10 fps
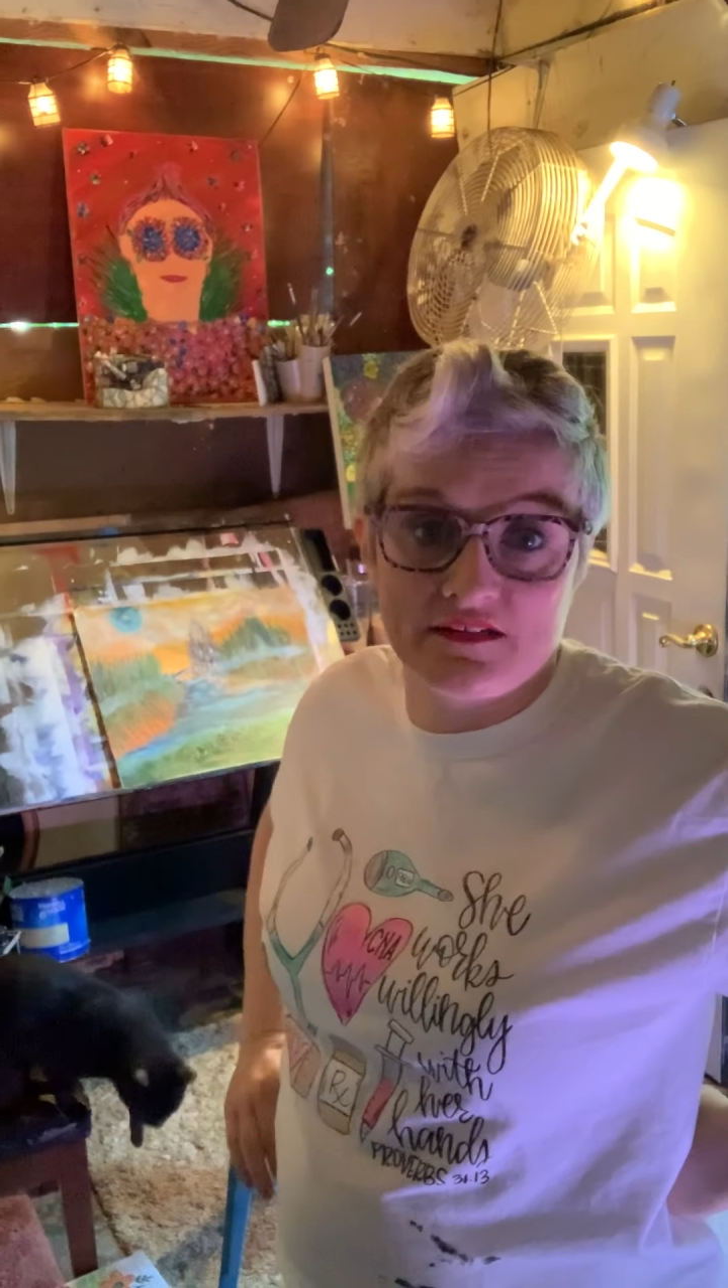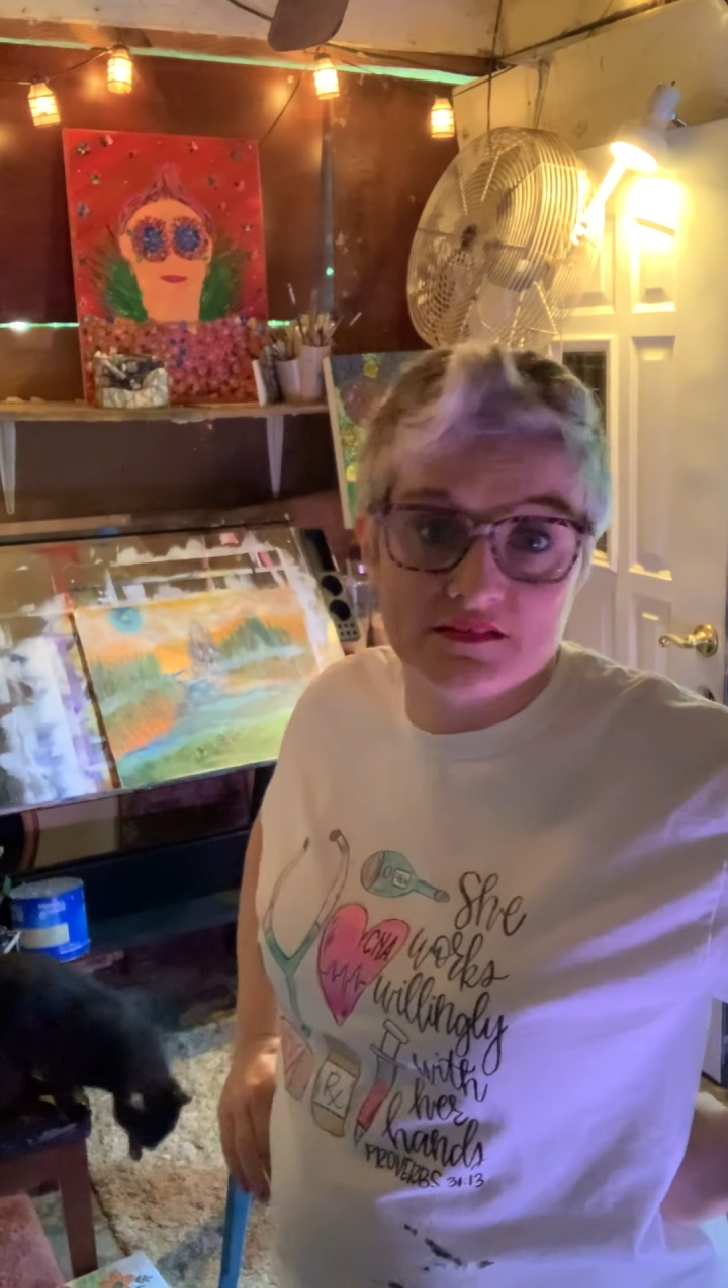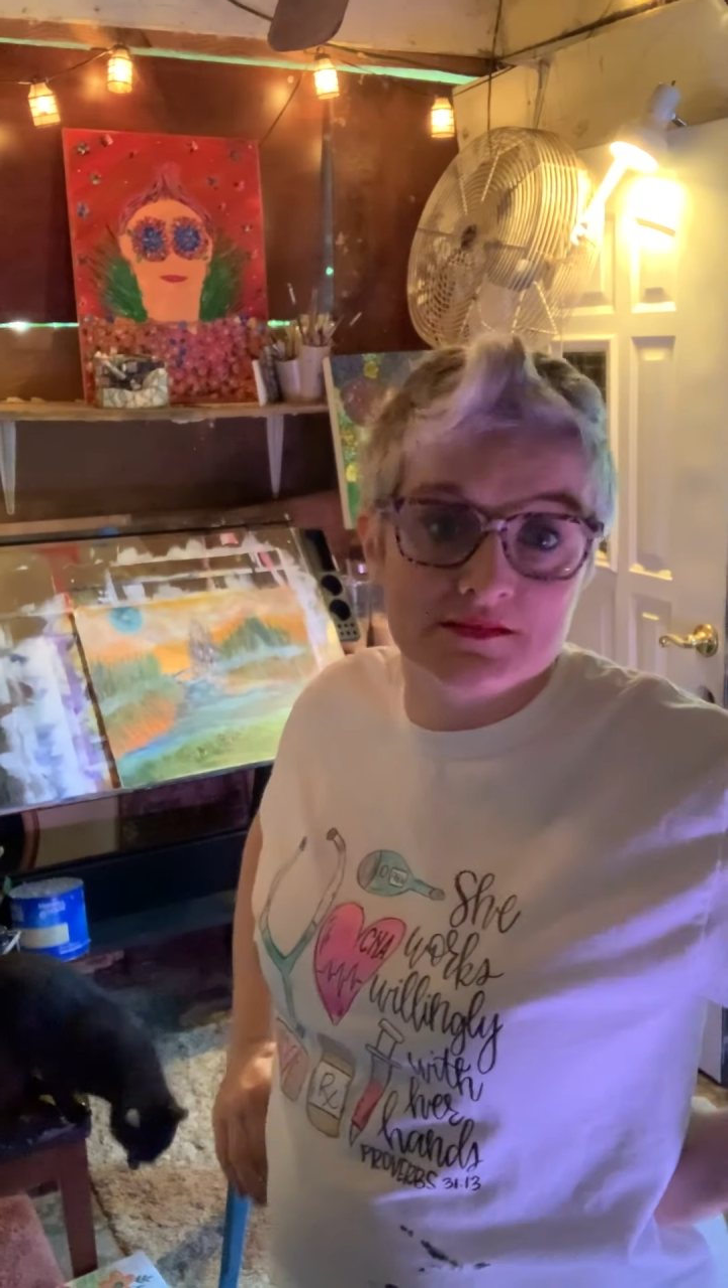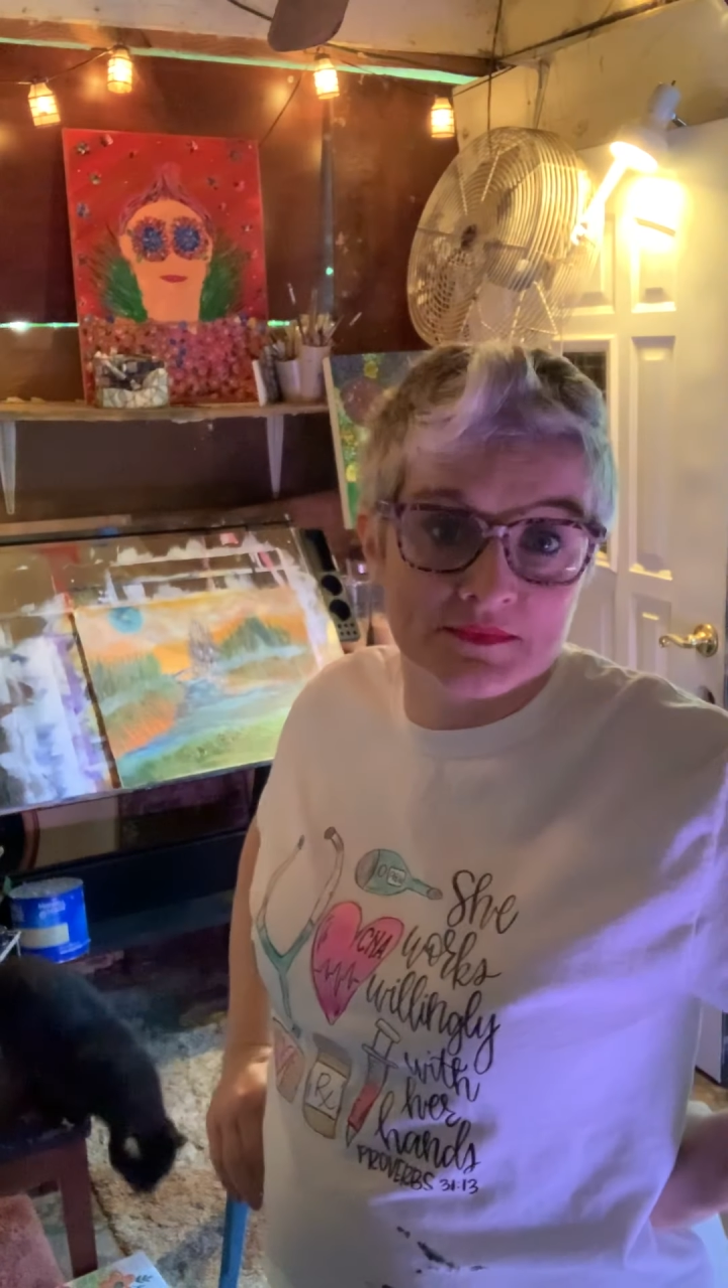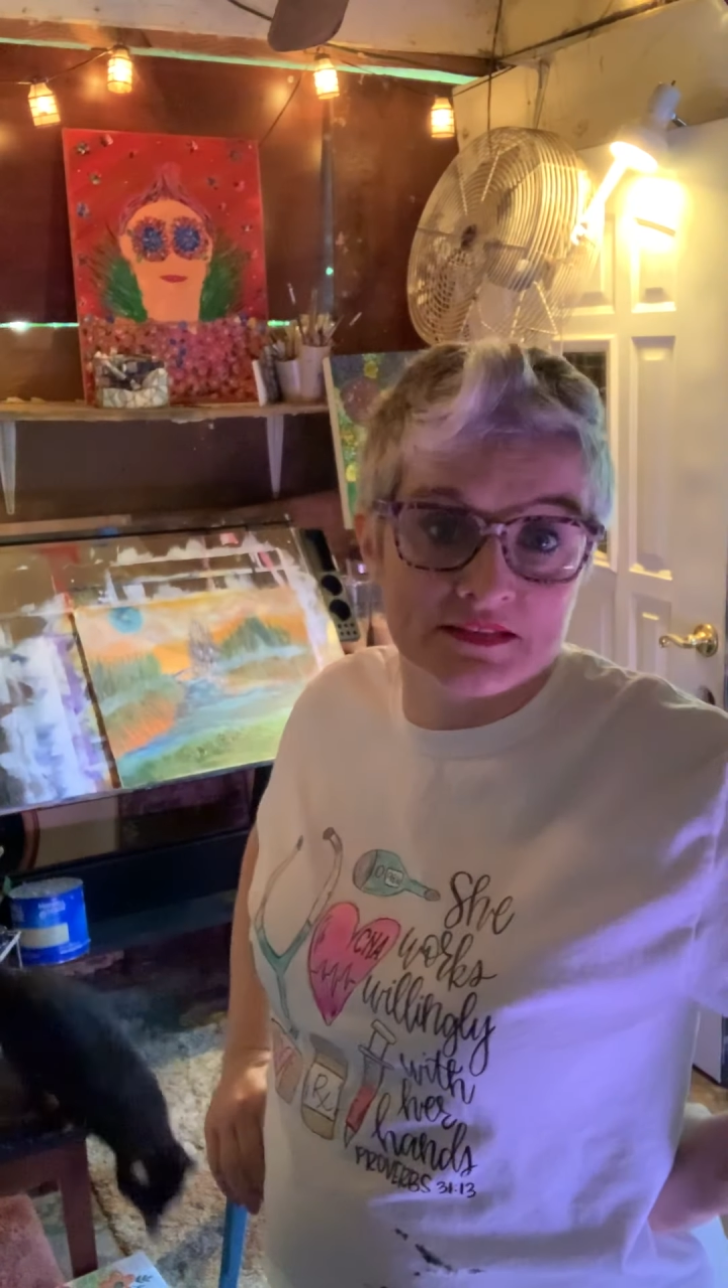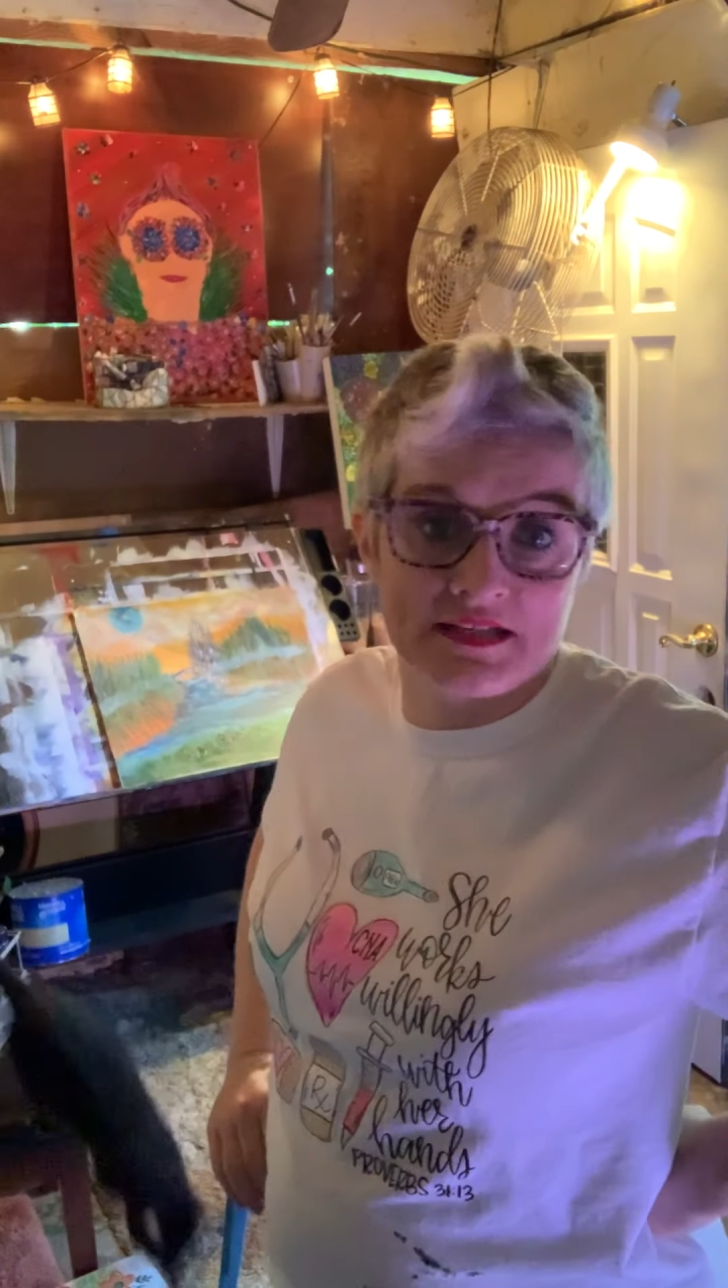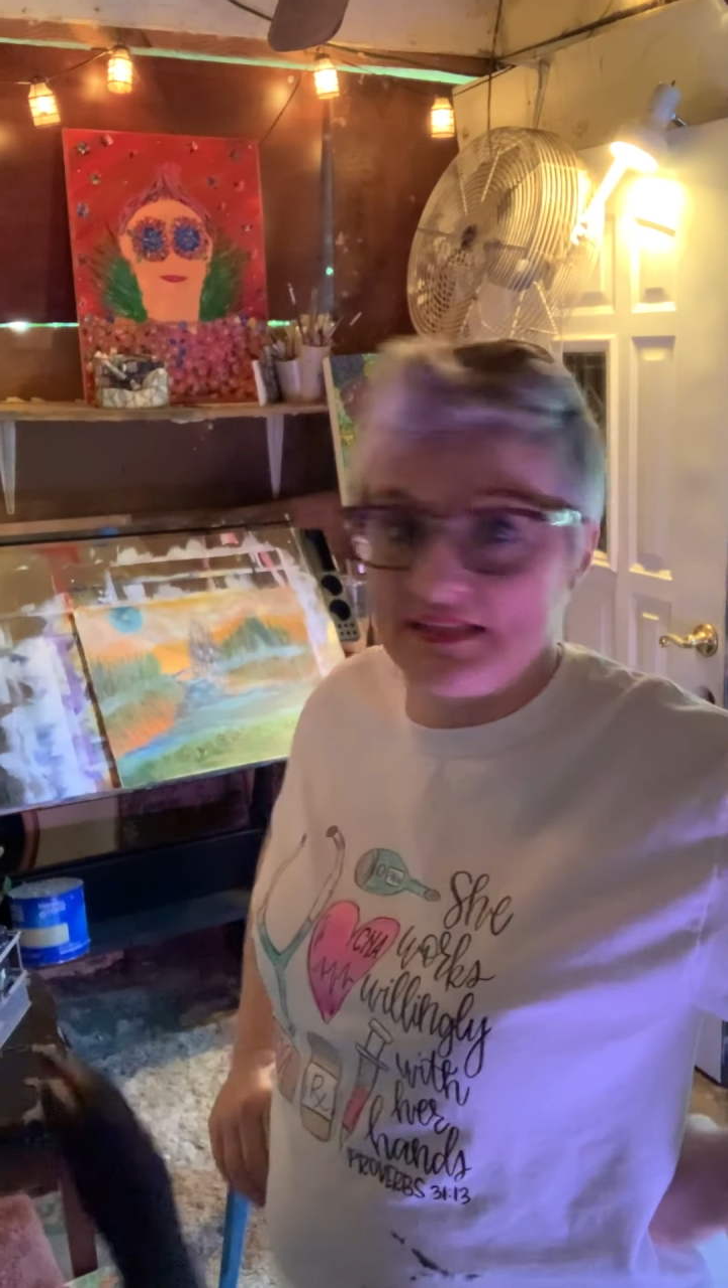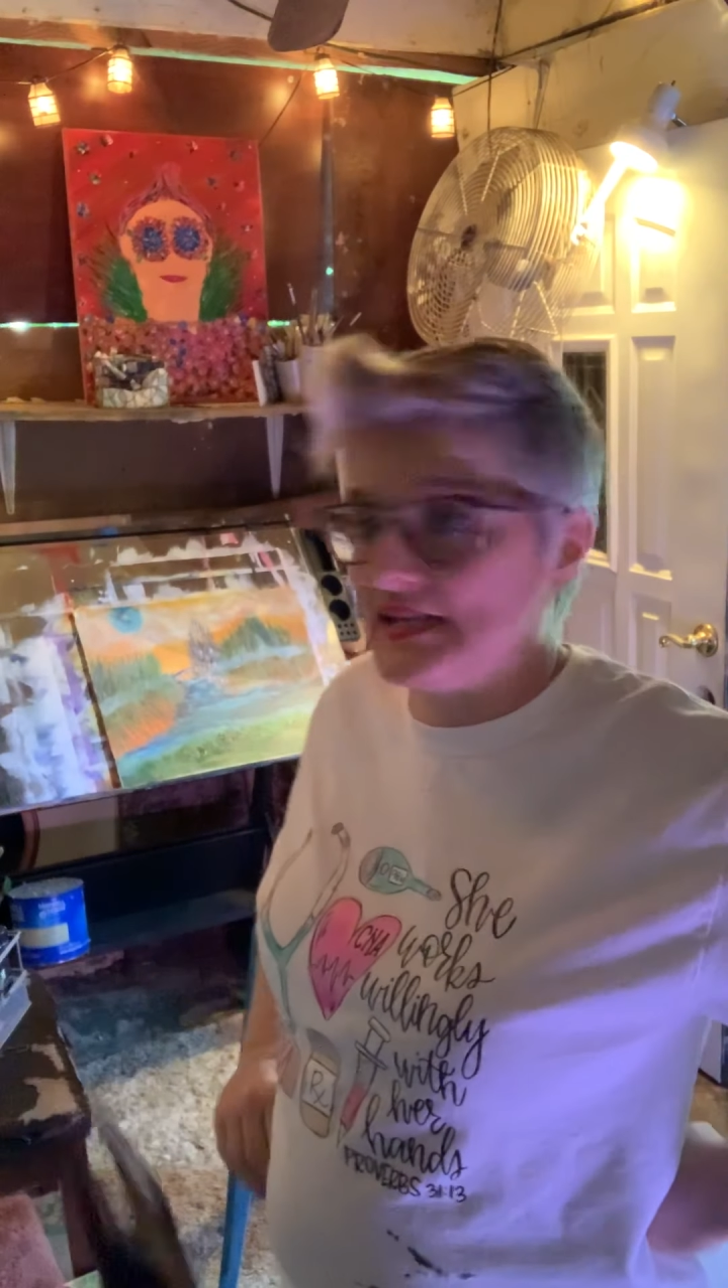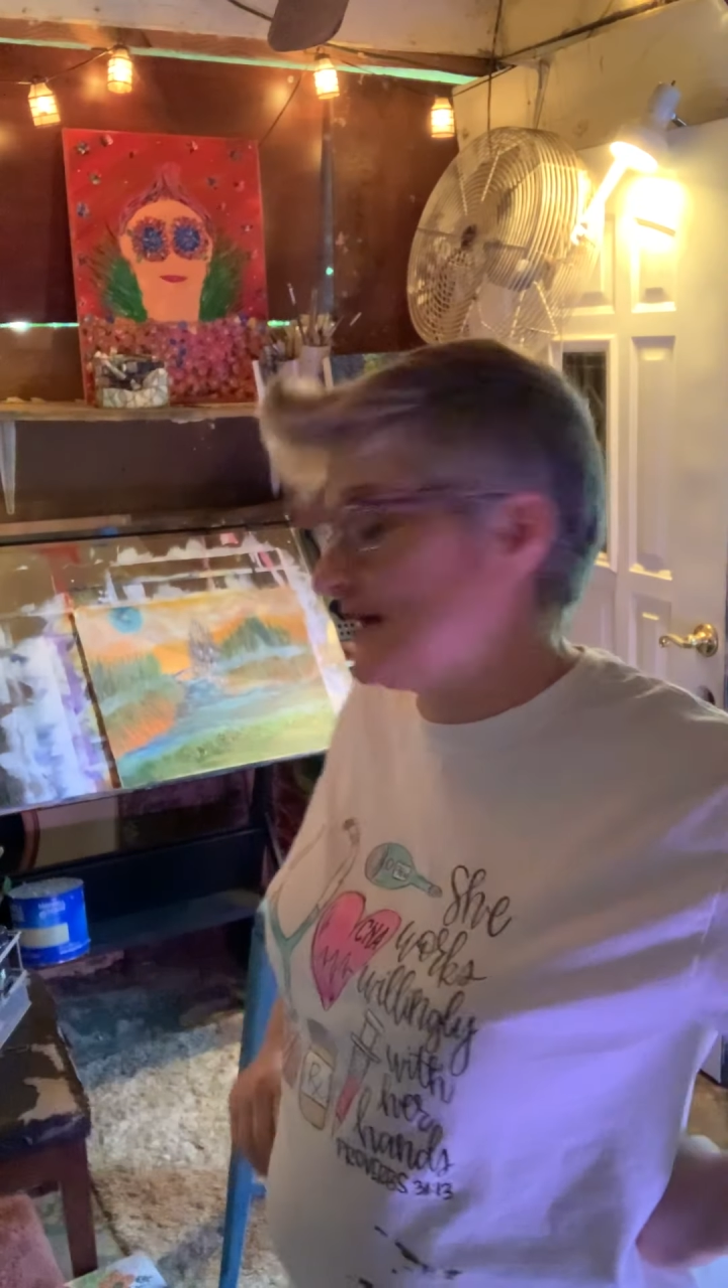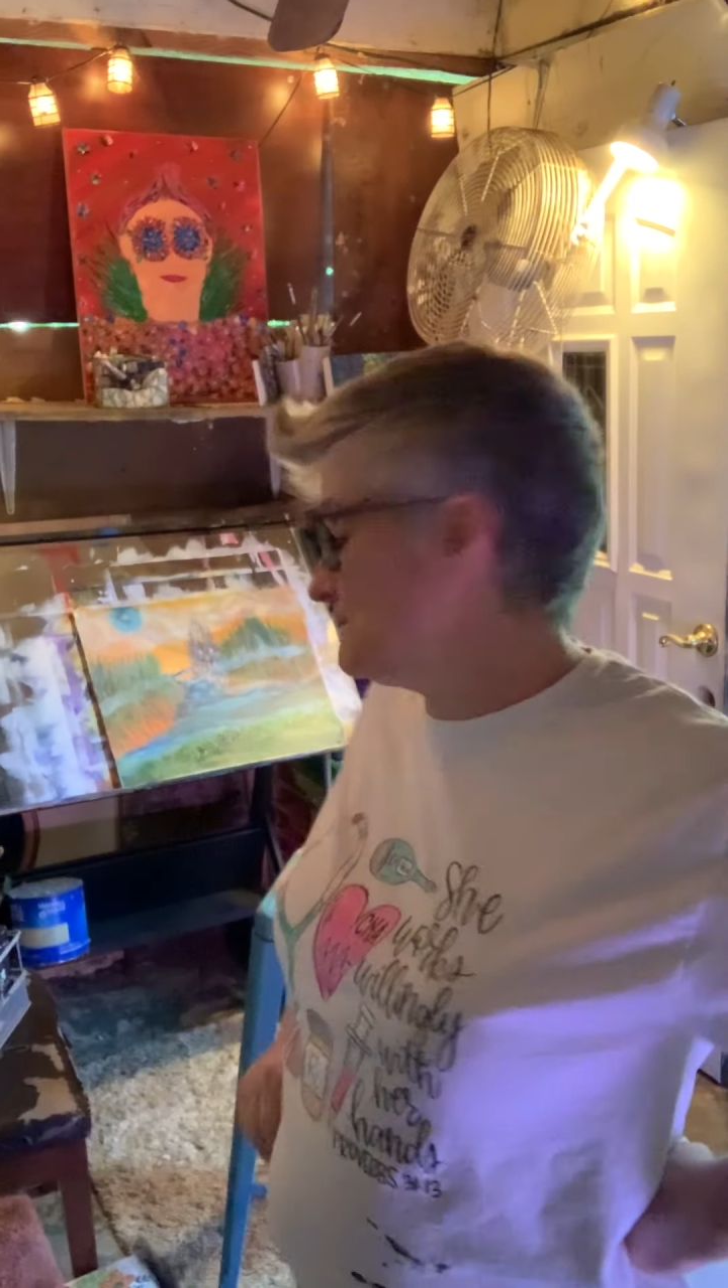or something like
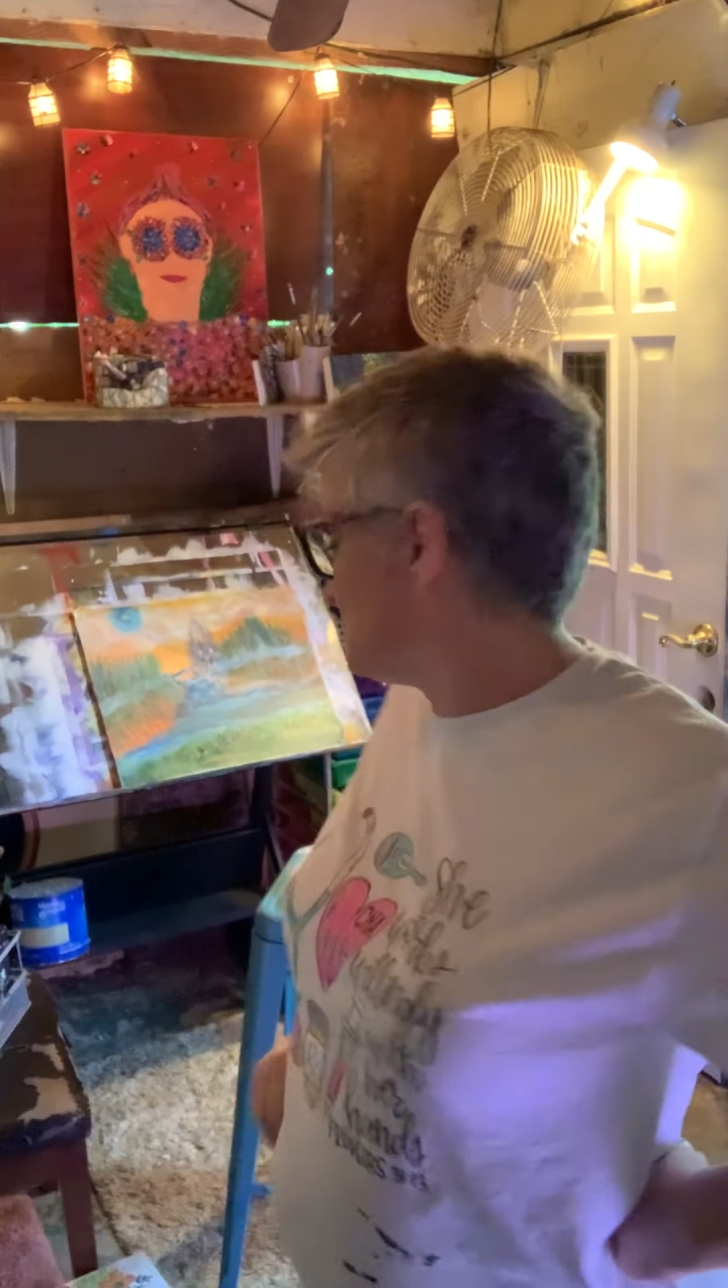that.